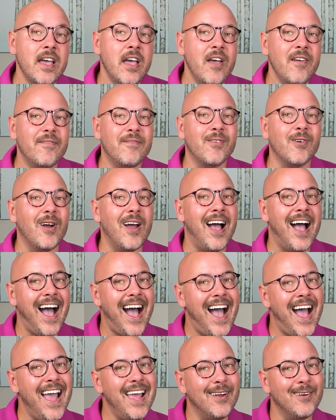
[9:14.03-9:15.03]
for a
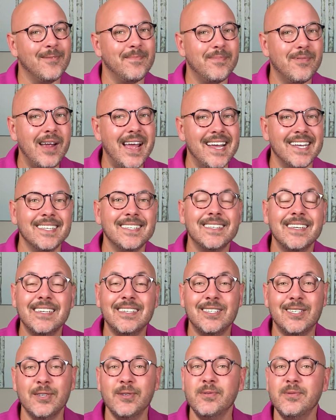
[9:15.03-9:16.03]
higher price
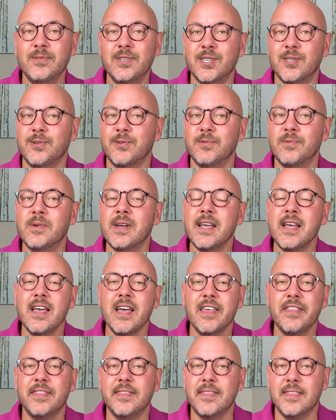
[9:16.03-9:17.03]
due to
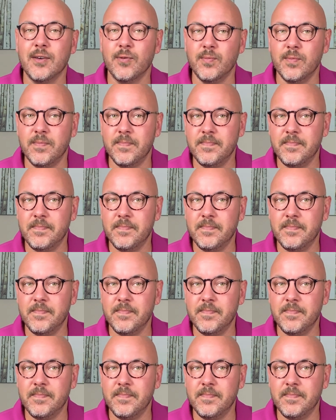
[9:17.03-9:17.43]
the